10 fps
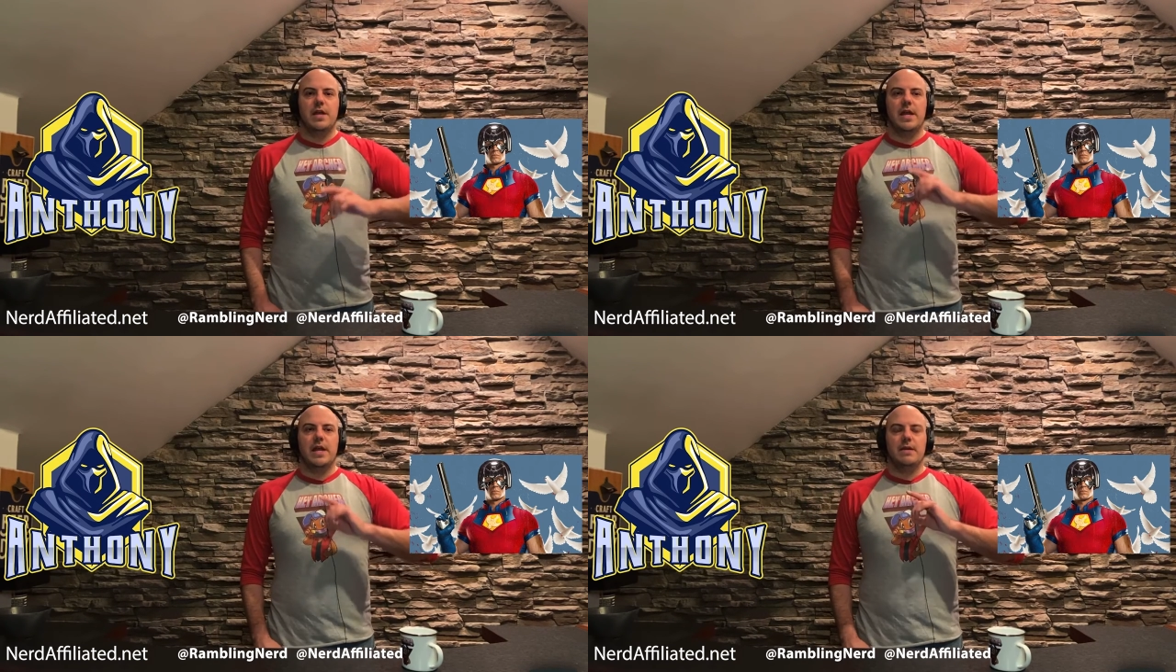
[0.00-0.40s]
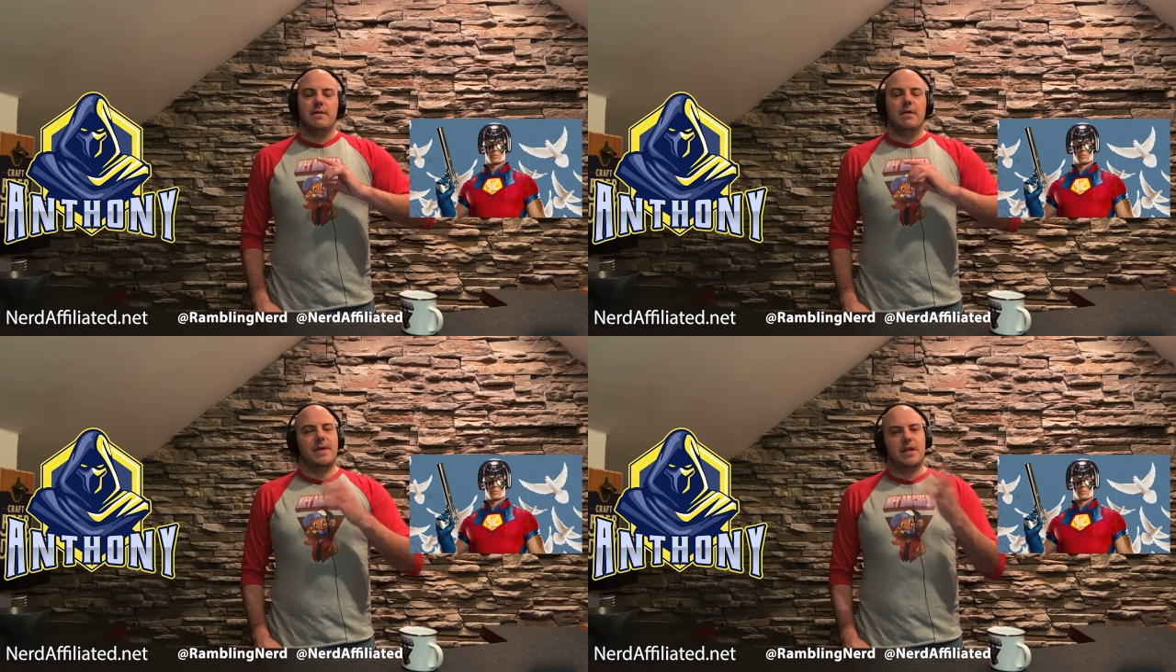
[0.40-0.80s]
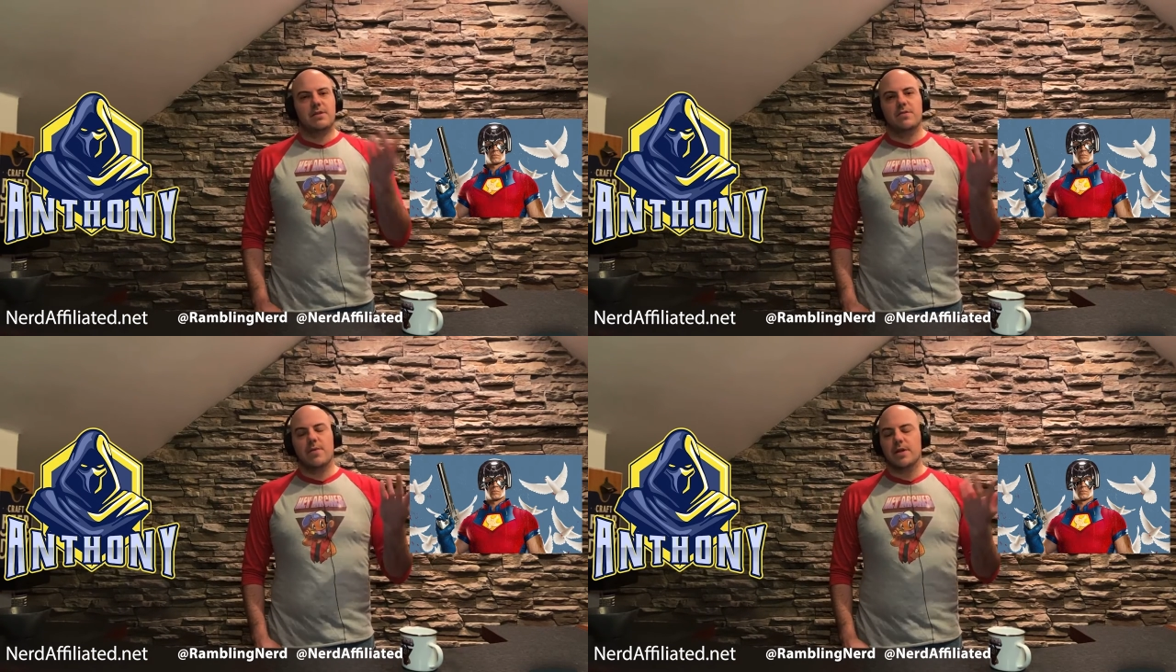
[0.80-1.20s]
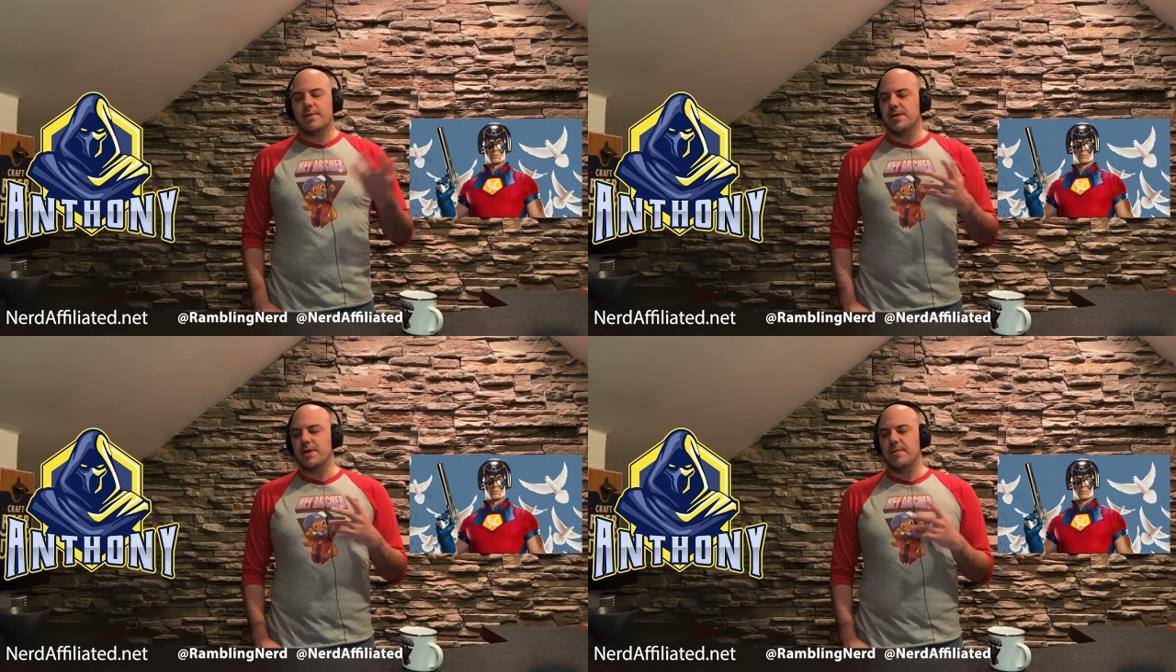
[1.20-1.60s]
it, I mean, it's directed by
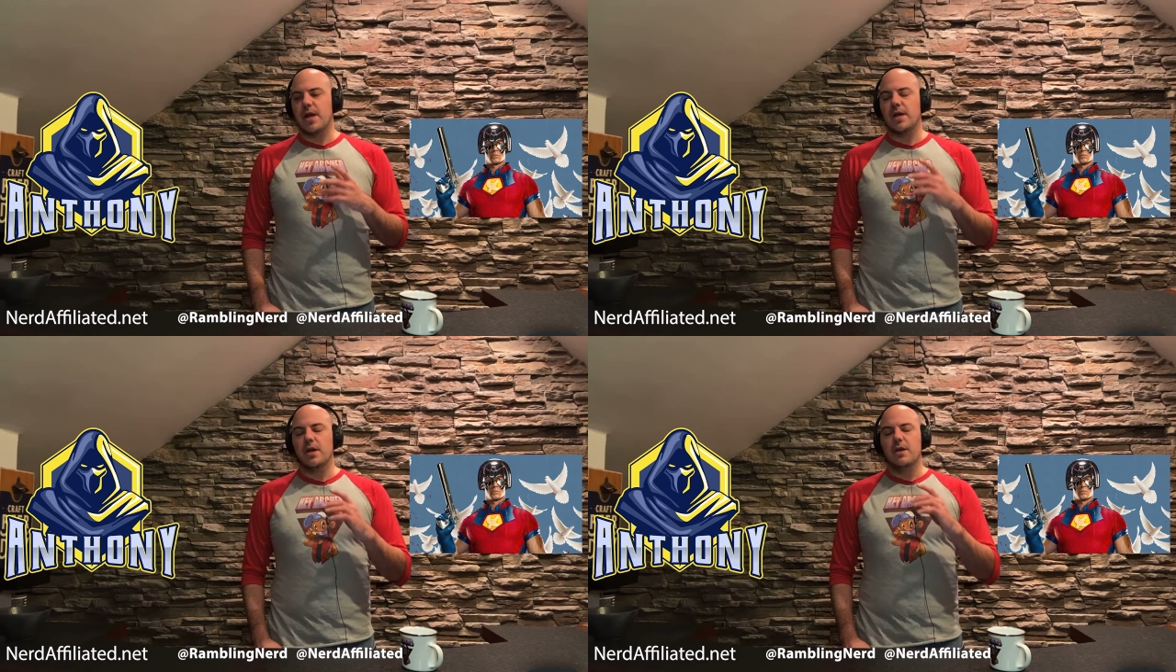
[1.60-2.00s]
the same guy.